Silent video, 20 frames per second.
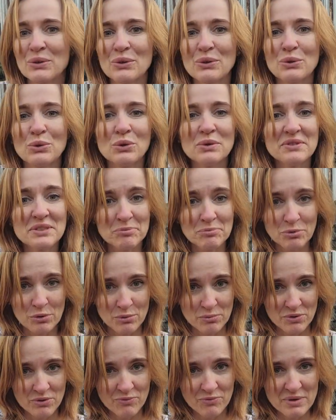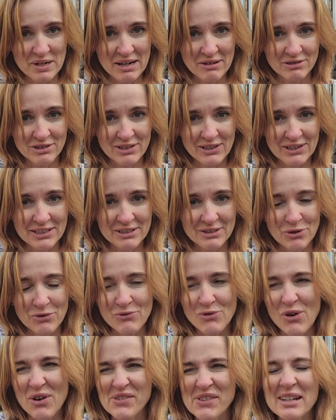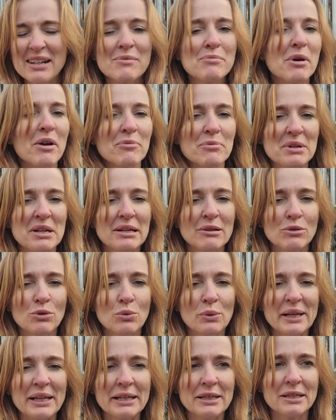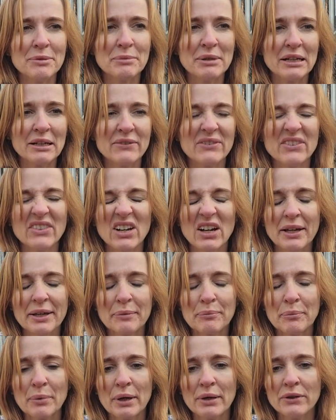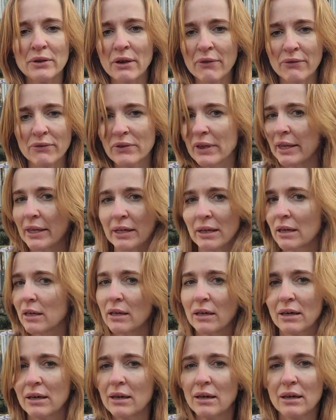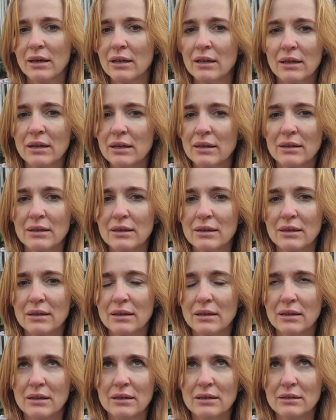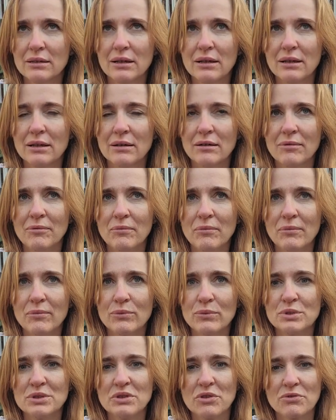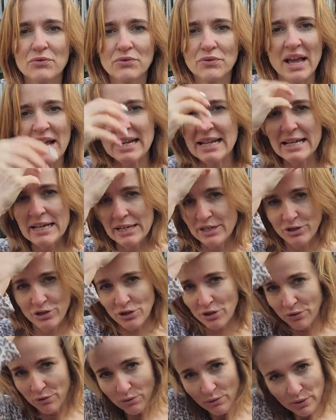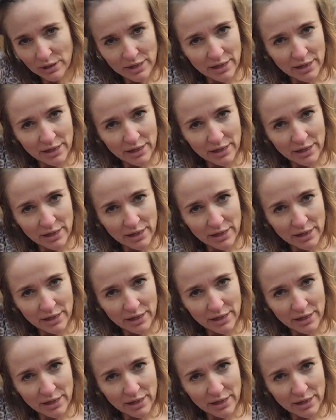All of his poops have been outside so far. I think there might have been a little wee in the middle of the night, but nothing that was of any issue.